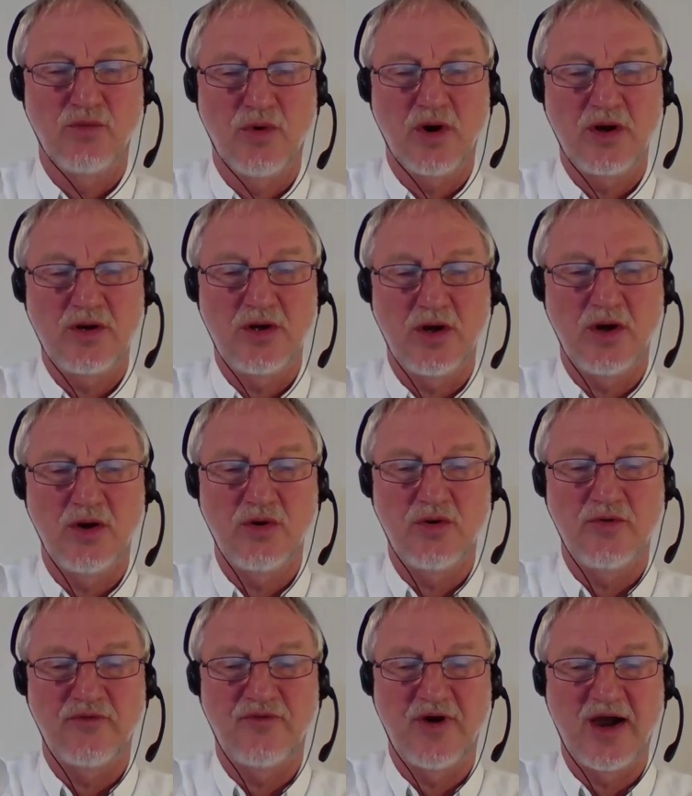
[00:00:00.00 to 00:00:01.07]

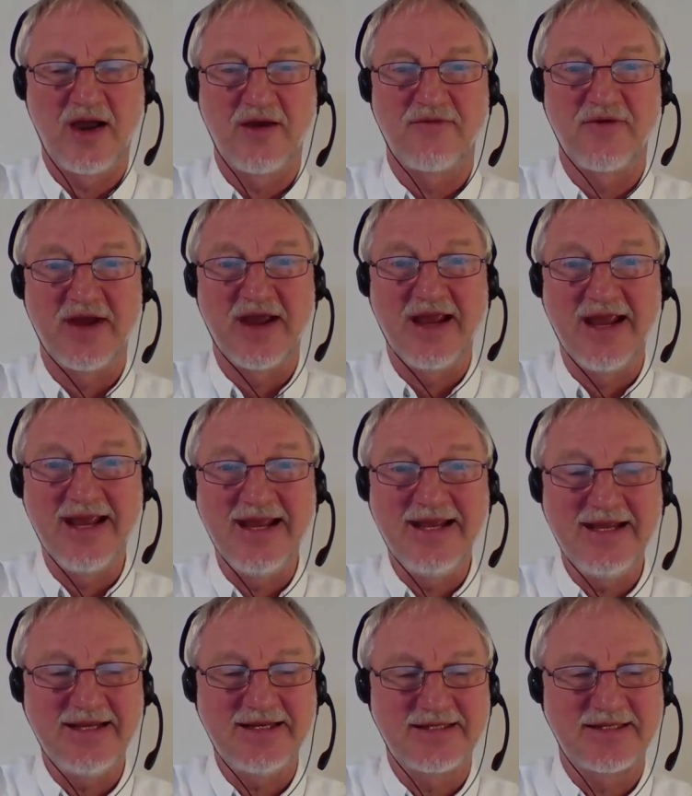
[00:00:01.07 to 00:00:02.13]

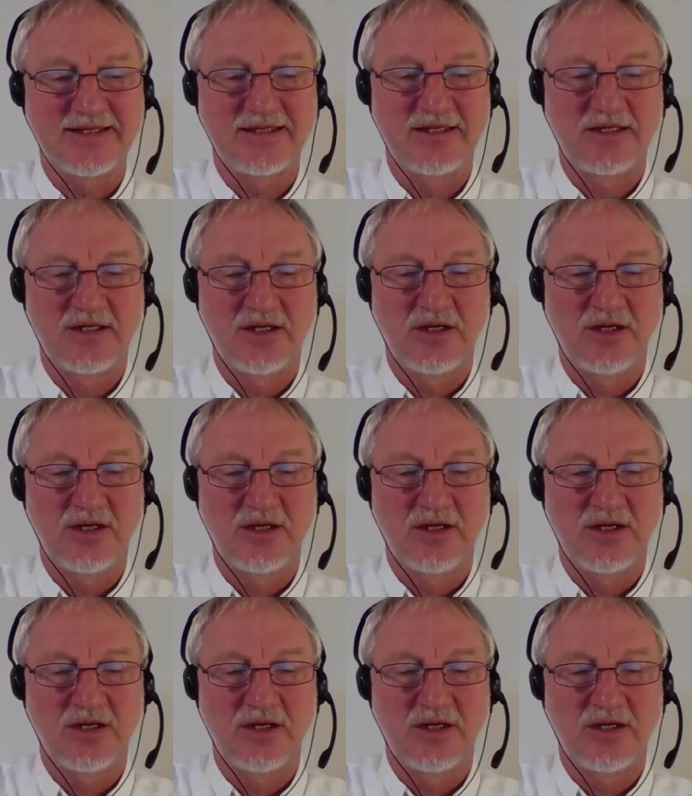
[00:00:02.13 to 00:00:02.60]
1058